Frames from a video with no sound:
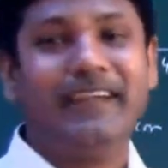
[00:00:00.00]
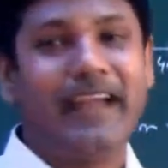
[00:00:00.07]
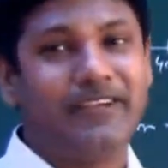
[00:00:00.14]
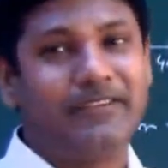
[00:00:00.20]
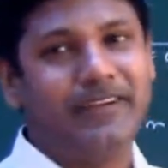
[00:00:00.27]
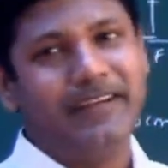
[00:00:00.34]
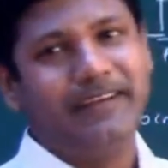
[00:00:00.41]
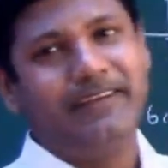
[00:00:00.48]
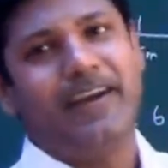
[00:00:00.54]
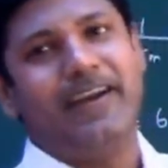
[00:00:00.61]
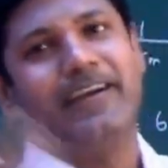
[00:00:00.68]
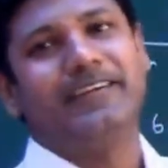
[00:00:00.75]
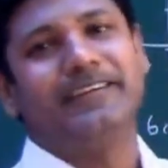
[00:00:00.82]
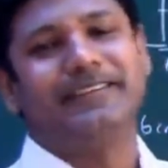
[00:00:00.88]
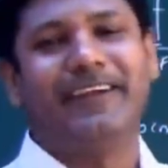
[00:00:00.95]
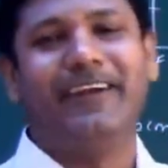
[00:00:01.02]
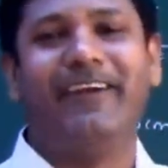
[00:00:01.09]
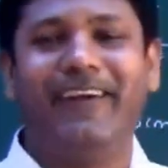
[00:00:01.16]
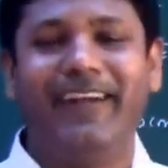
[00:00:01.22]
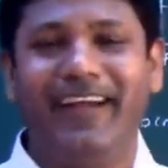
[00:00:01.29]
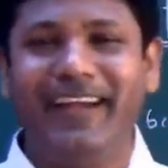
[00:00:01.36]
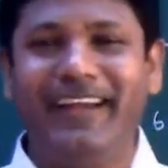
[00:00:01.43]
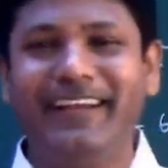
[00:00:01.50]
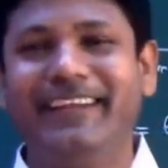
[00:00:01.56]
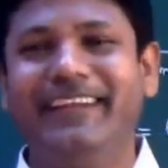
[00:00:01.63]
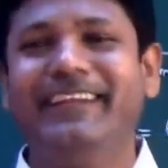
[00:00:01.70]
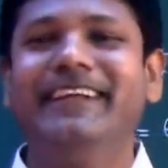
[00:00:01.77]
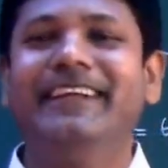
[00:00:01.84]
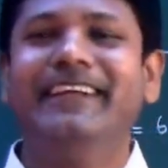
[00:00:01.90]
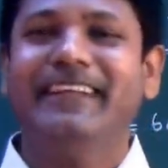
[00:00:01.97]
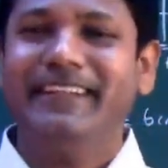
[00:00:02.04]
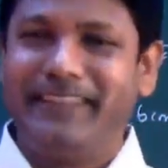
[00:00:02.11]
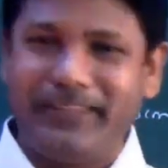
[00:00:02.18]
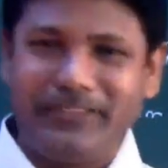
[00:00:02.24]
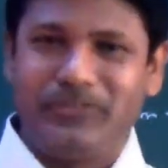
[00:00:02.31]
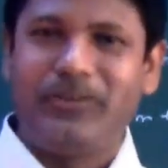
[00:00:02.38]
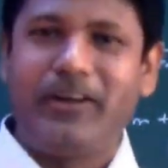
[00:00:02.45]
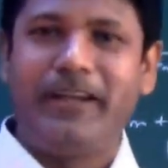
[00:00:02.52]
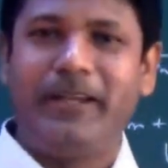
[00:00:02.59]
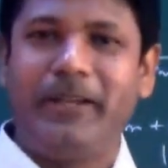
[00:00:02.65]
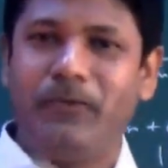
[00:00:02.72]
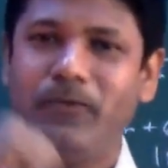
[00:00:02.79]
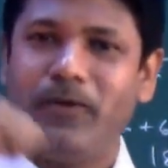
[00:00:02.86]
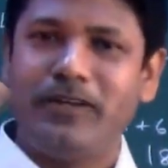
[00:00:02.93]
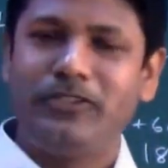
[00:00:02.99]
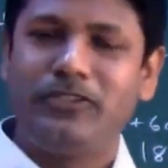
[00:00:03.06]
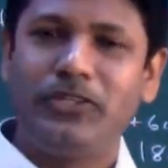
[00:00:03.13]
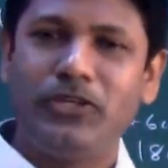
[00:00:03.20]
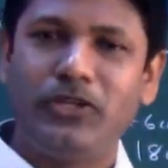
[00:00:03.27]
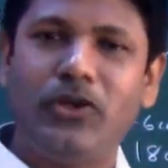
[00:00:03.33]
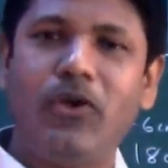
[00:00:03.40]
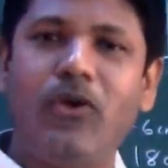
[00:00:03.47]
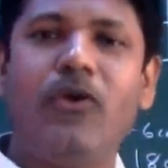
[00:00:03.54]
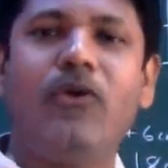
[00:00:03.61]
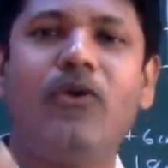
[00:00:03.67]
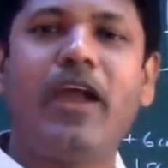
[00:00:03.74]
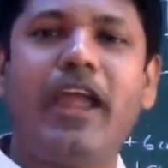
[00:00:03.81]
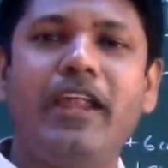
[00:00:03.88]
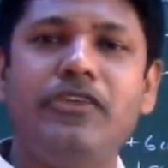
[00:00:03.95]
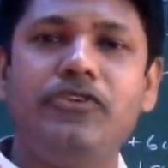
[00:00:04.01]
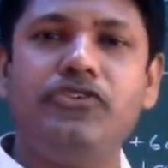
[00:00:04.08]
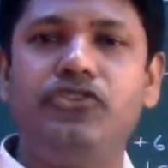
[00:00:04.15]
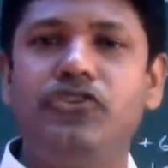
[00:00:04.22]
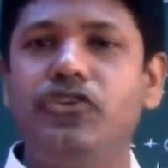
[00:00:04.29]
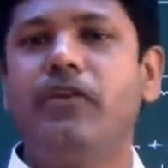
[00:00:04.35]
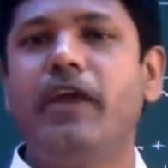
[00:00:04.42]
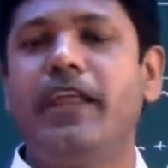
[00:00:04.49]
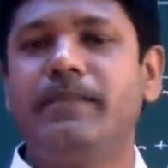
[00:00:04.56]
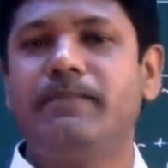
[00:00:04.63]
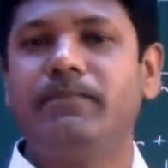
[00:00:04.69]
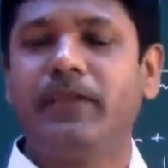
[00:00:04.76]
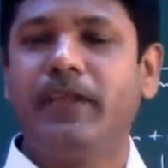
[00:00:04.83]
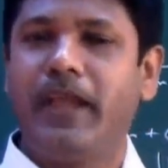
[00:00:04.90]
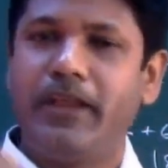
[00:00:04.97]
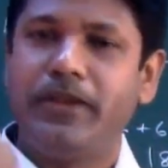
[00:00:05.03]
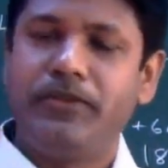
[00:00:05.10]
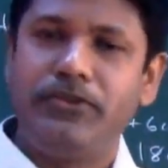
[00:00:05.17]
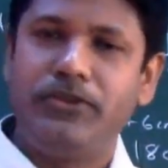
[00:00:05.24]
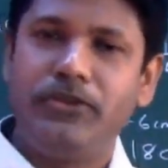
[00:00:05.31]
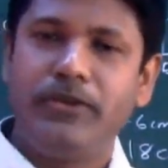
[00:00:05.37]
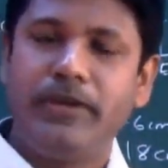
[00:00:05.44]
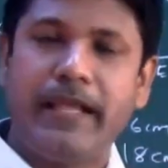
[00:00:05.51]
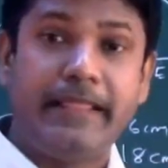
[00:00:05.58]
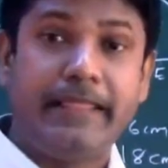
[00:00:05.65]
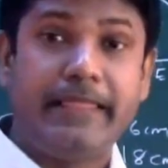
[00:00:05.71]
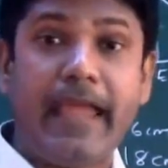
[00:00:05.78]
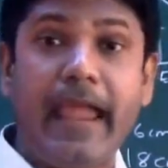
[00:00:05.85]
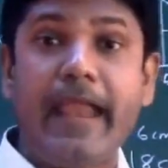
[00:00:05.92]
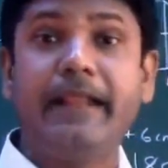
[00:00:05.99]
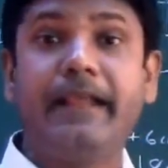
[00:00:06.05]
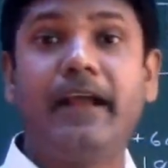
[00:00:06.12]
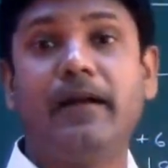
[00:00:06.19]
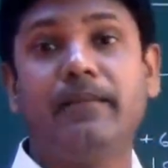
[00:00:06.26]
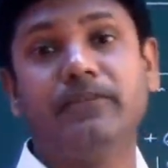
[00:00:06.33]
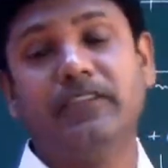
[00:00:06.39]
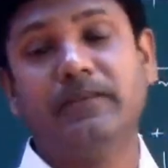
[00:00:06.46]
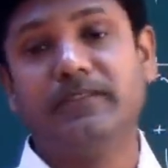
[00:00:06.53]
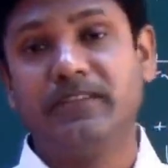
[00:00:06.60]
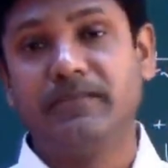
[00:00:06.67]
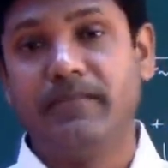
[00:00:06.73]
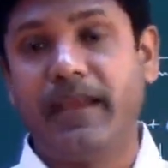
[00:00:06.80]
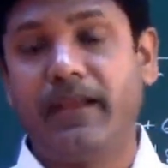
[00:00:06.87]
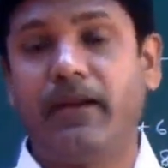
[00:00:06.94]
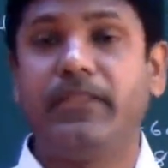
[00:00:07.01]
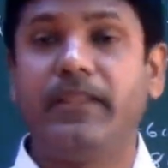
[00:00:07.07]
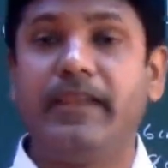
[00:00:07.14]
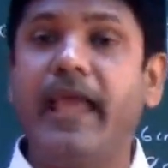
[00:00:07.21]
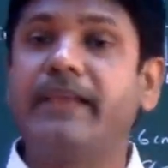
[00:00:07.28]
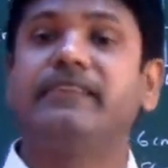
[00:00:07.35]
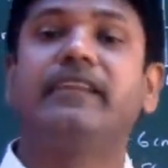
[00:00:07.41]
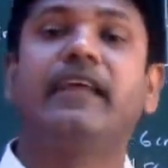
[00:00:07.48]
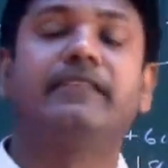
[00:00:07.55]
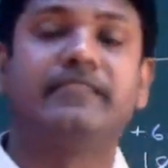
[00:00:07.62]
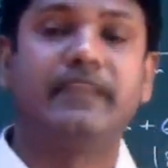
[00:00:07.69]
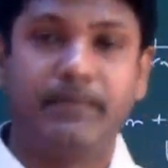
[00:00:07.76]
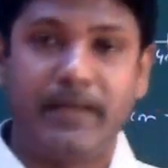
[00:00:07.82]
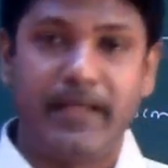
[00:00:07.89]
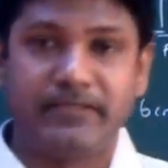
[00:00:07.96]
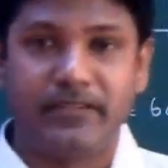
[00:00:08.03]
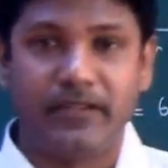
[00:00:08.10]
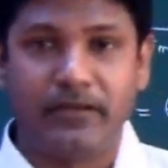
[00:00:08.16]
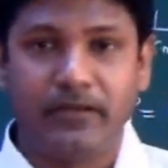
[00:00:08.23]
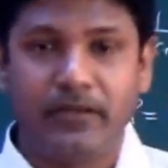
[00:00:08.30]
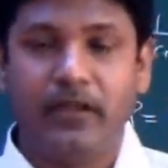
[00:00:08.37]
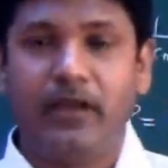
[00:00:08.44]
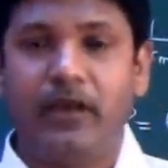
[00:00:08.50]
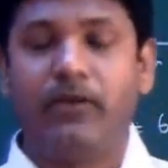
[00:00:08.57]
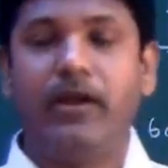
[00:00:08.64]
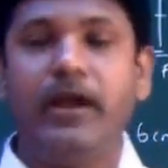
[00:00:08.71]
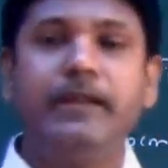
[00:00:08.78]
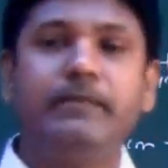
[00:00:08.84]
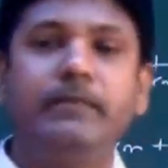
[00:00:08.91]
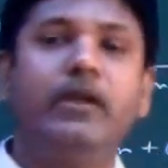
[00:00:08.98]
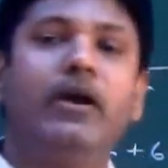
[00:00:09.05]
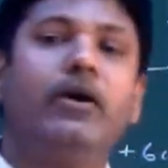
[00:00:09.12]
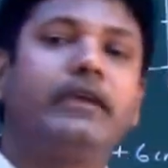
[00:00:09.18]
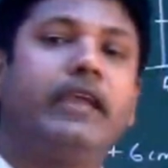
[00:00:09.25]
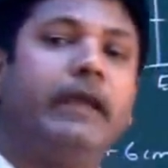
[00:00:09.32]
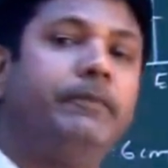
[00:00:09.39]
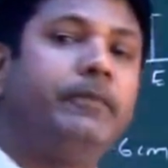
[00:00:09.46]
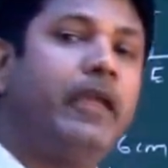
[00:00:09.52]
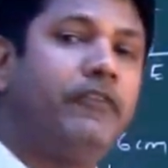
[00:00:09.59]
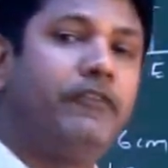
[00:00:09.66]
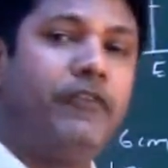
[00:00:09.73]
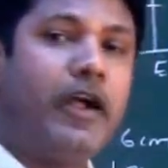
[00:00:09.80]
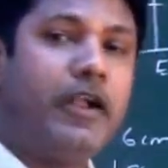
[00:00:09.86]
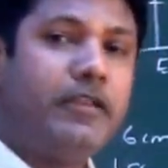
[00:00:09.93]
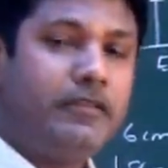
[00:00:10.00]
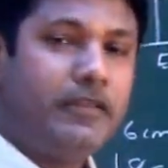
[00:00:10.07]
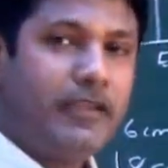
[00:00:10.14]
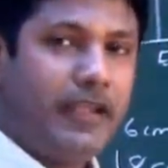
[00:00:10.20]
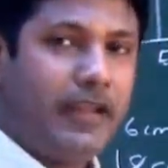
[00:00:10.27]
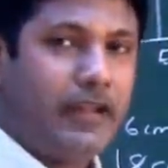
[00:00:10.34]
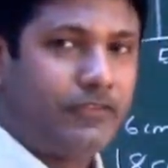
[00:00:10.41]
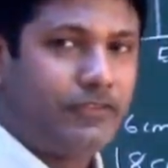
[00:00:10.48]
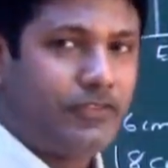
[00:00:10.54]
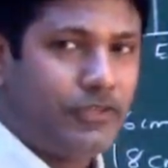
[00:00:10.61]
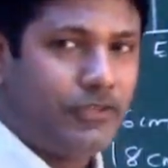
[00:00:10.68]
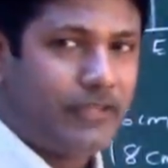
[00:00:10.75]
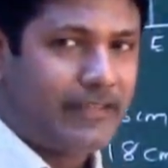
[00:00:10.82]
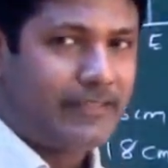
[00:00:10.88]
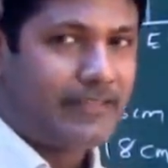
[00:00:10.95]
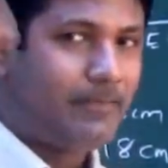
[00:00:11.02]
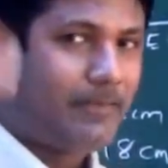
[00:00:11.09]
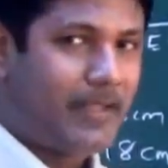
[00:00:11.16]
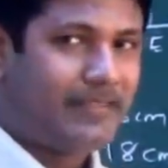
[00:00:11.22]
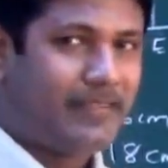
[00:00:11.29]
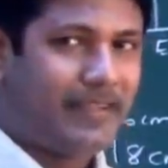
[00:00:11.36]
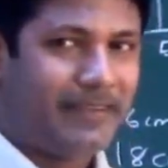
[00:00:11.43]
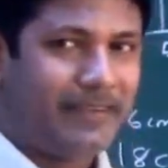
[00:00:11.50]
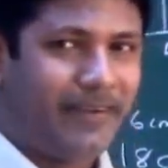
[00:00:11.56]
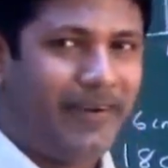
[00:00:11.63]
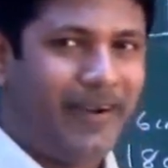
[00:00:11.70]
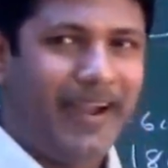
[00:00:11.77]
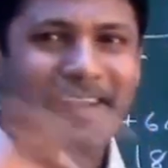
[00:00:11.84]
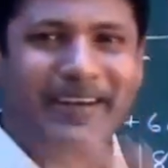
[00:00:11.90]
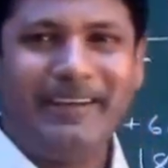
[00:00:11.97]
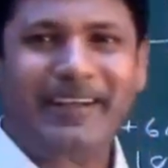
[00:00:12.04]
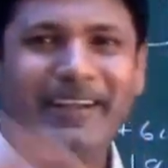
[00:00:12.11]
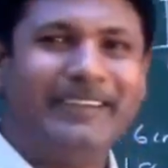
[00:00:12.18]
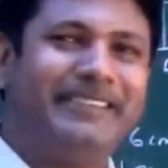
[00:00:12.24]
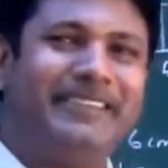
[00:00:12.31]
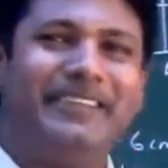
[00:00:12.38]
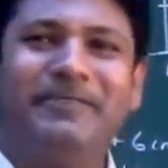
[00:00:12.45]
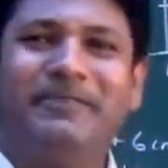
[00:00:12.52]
Actually dared us. All right, that's right. He wants you to go and do it. And do it, and then come see Mr. Mac on the next sub lesson. All right? Okay, have fun, and I'll see you next sub lesson. All right? See you.